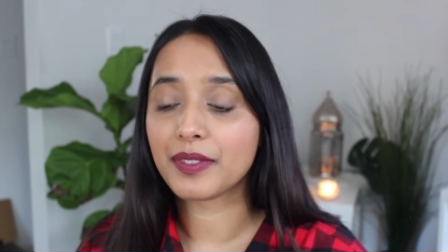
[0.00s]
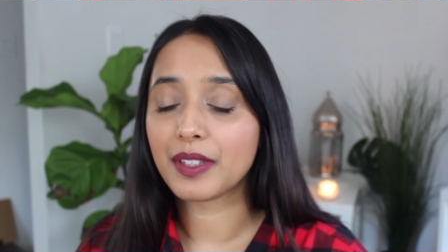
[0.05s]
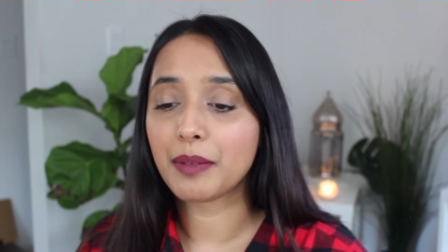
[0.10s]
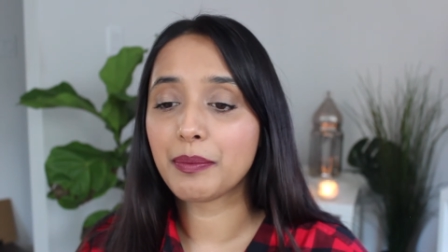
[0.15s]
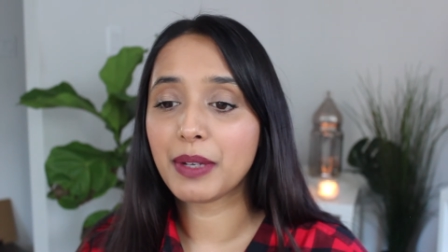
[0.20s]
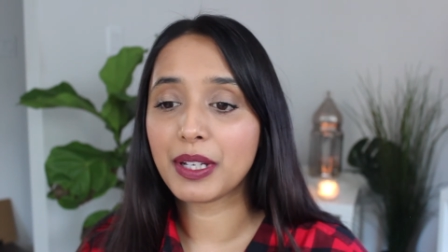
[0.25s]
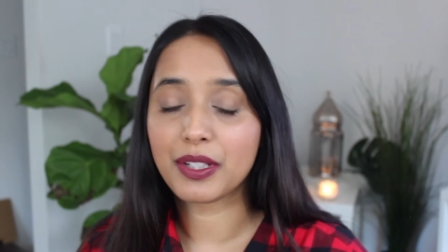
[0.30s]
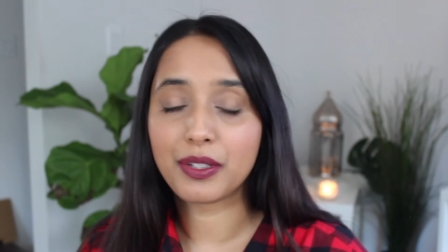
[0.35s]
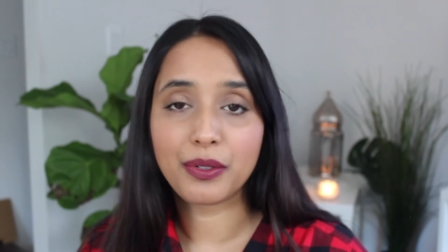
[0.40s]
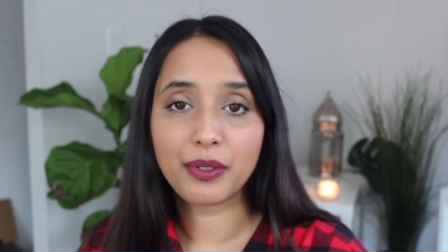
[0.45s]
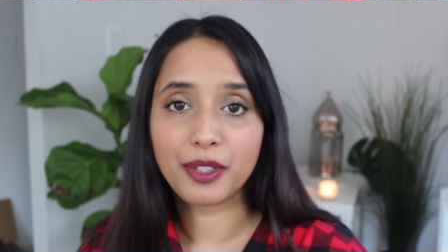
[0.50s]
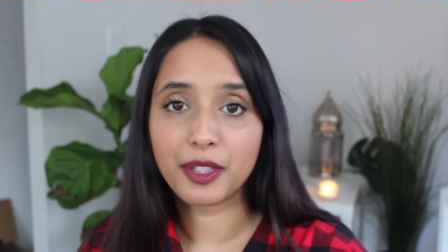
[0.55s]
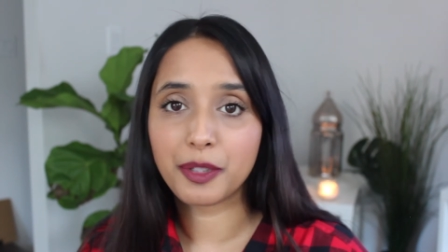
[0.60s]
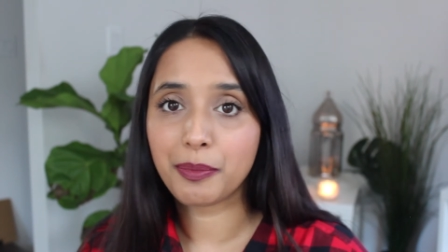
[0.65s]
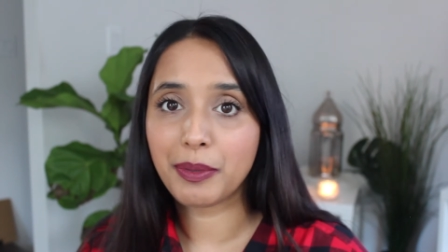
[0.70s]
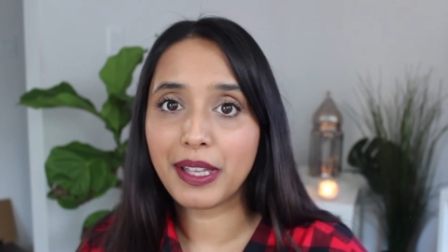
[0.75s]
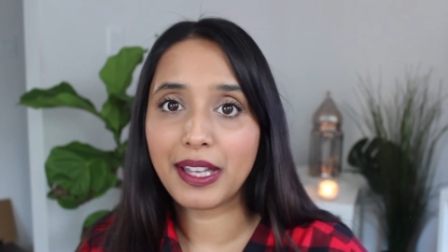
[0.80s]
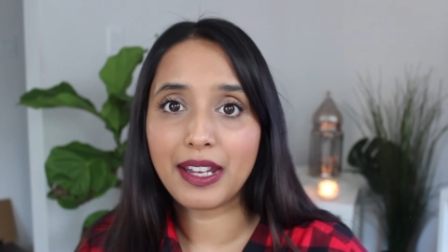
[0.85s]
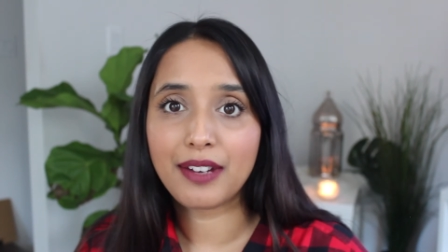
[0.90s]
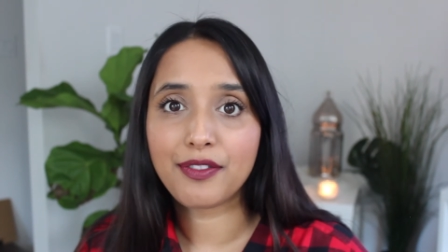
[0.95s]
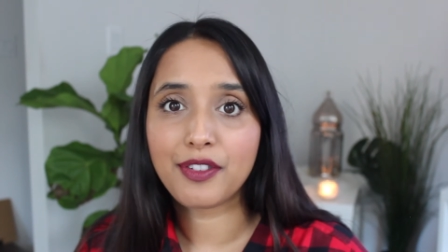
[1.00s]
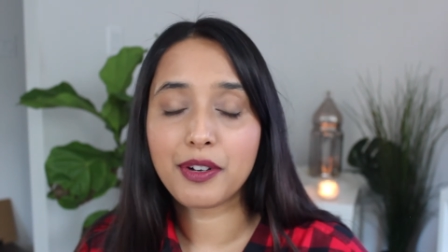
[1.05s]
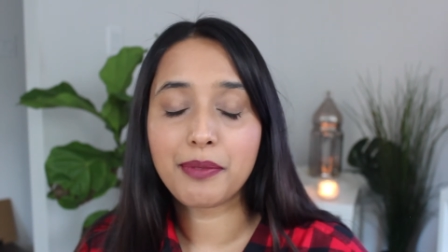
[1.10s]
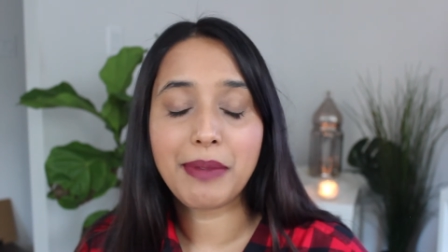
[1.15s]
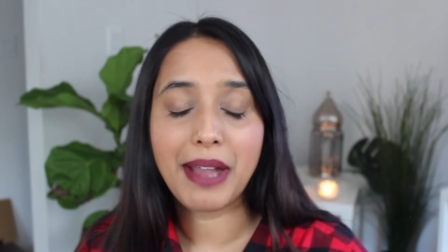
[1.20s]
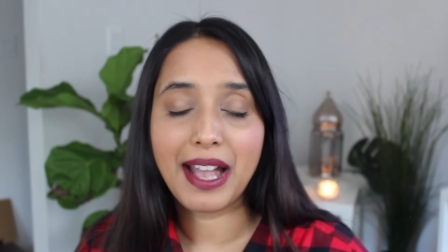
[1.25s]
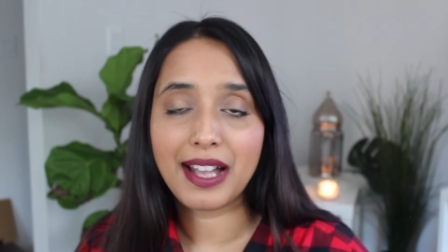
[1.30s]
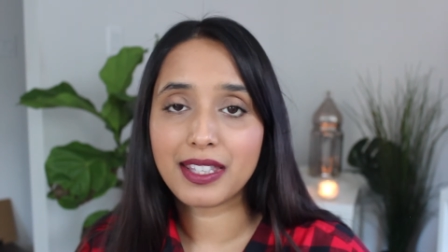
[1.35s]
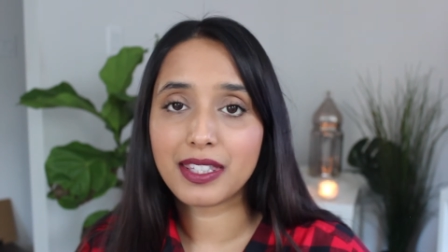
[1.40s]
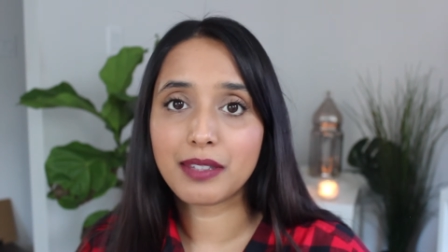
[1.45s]
McDougall's Plan for
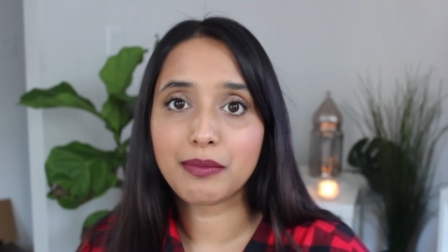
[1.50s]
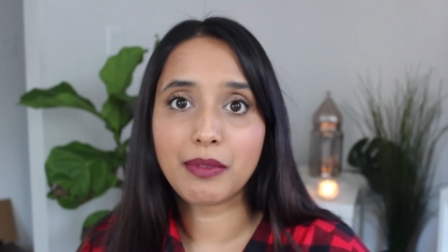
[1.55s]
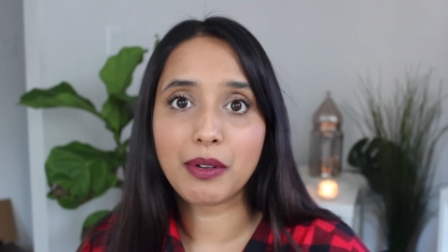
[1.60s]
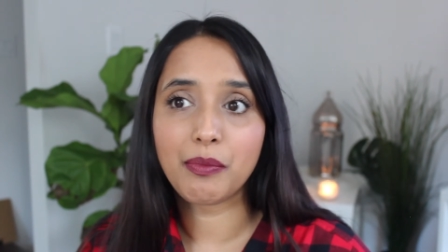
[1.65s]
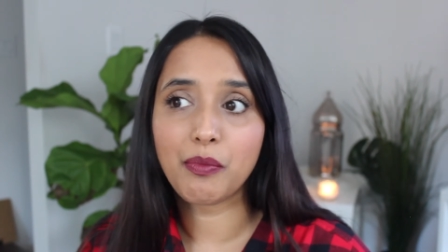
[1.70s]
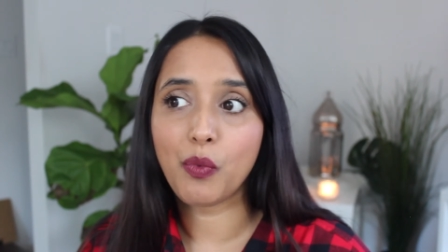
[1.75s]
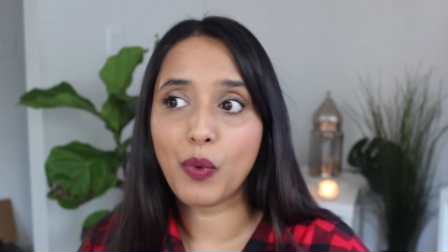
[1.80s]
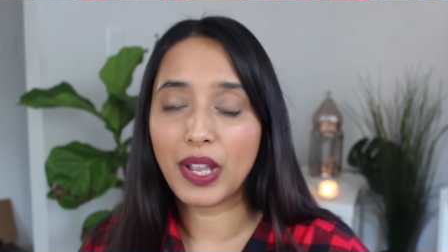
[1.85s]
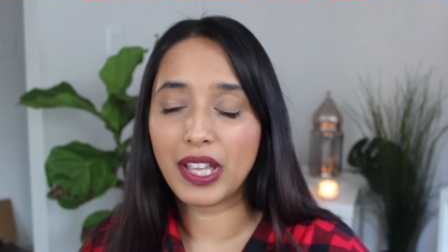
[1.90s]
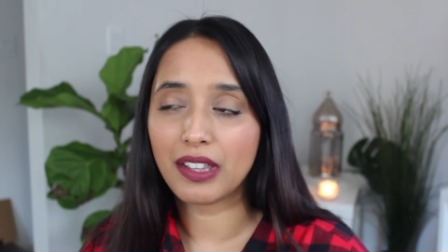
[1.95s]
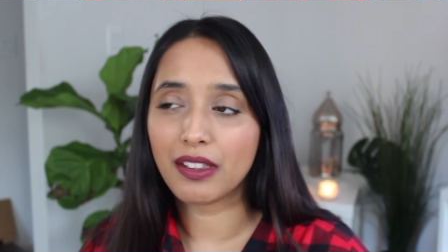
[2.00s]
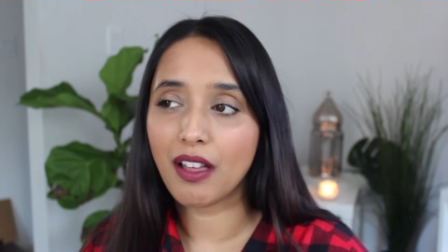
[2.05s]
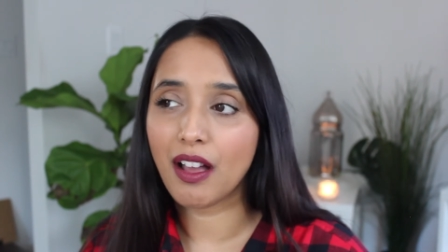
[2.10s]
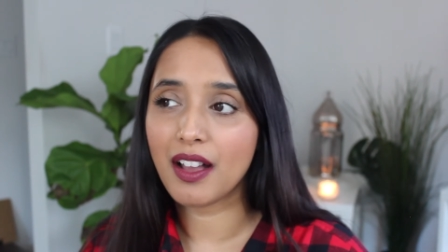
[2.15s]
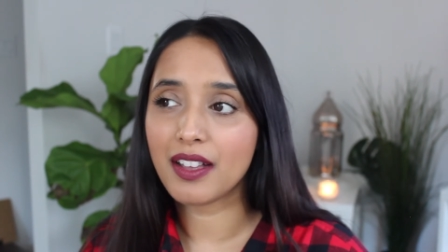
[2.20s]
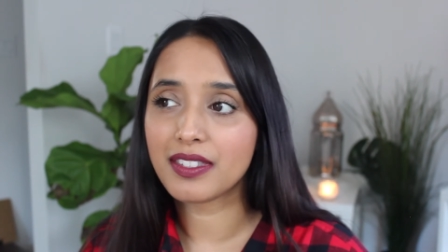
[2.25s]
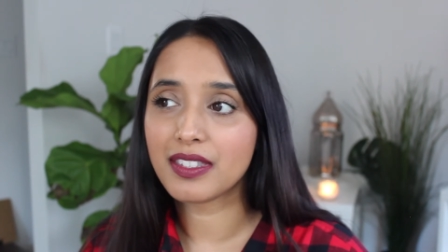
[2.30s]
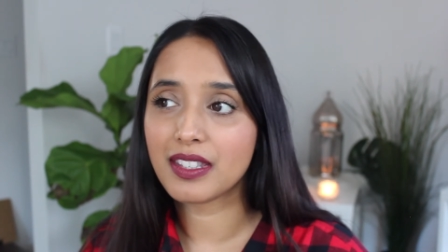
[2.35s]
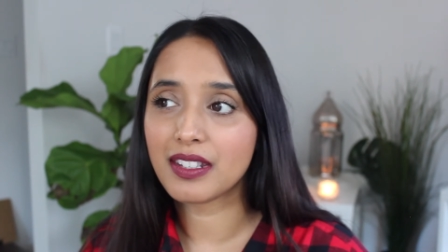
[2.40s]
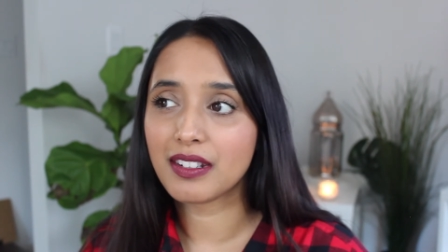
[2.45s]
Maximum Weight Loss.